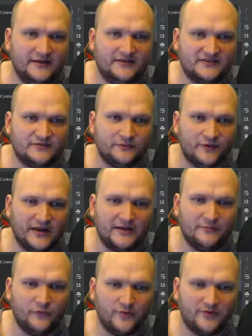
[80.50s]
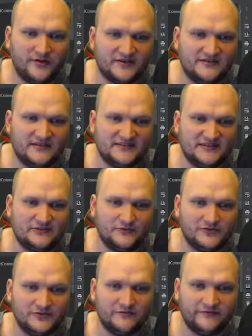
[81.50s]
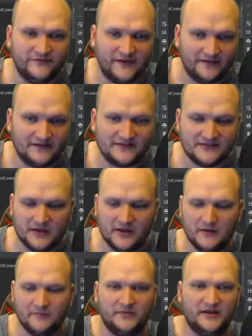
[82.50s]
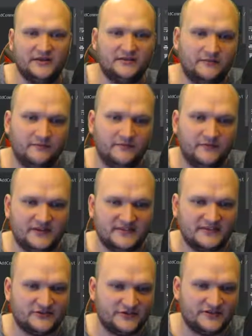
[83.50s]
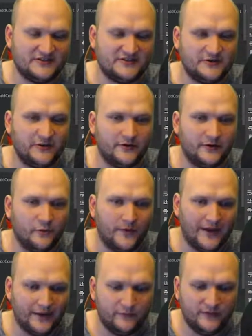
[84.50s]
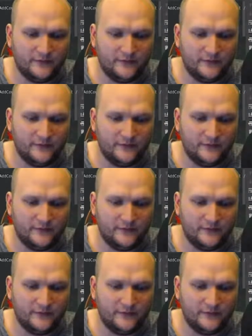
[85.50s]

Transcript: doesn't work anymore because this assertion fails, but this assertion is going away. We